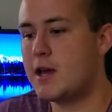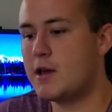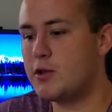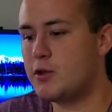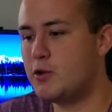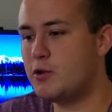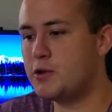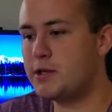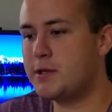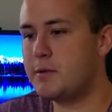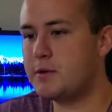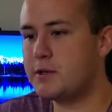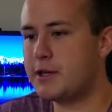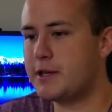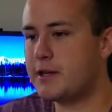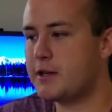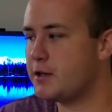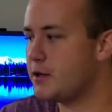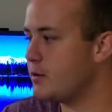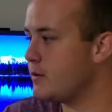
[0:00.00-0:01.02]
Usually what you
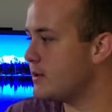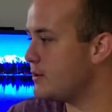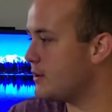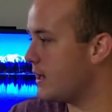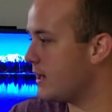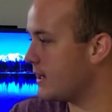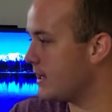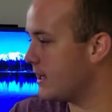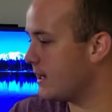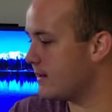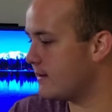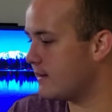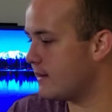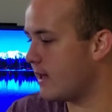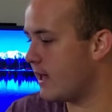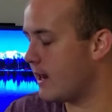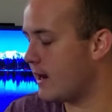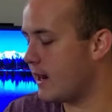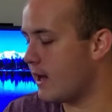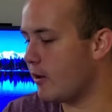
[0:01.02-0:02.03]
had to do is you had to get
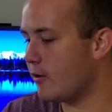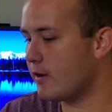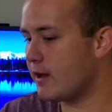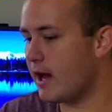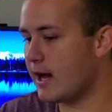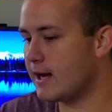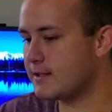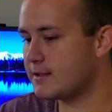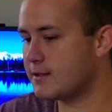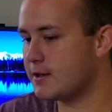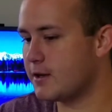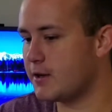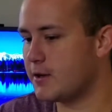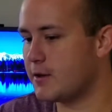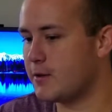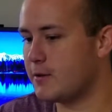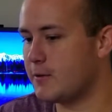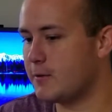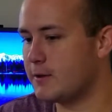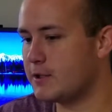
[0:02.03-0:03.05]
an
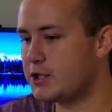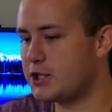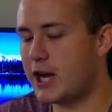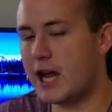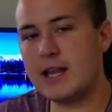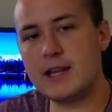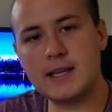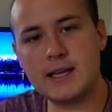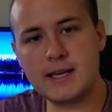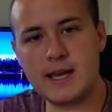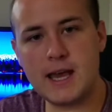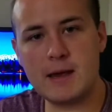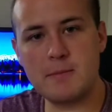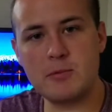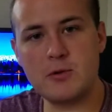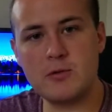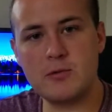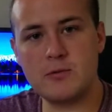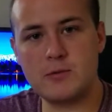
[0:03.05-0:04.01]
Elgato chat link cable,